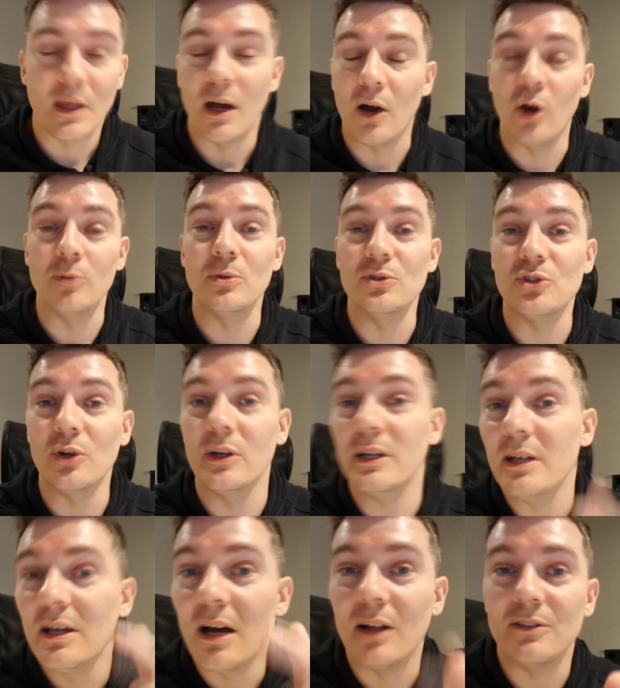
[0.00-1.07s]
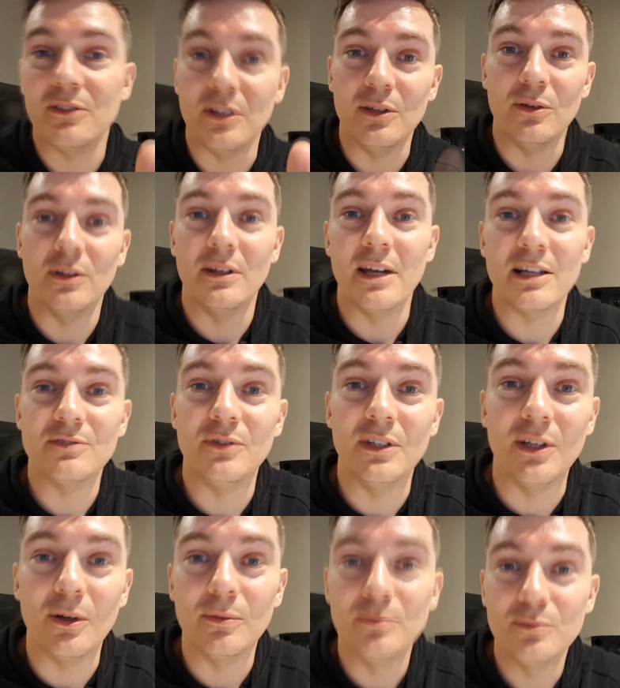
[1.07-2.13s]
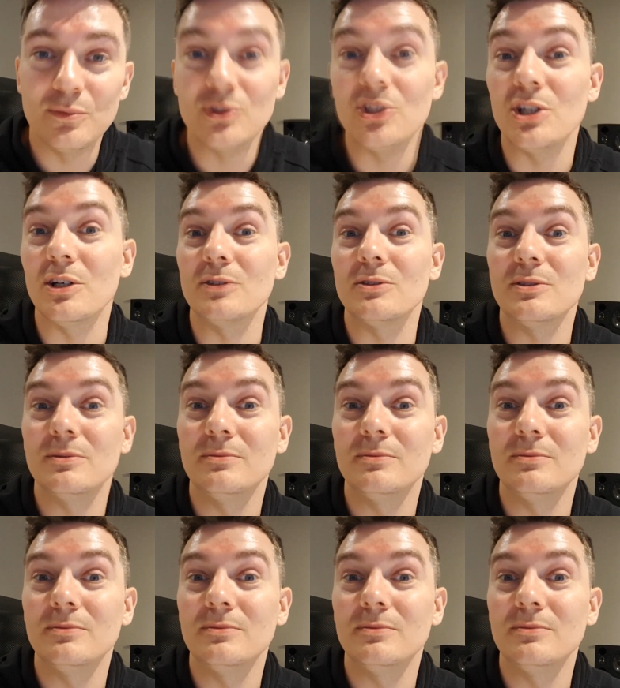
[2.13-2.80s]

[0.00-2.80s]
I hope you enjoyed it. I'll see you in the next video. Cheers.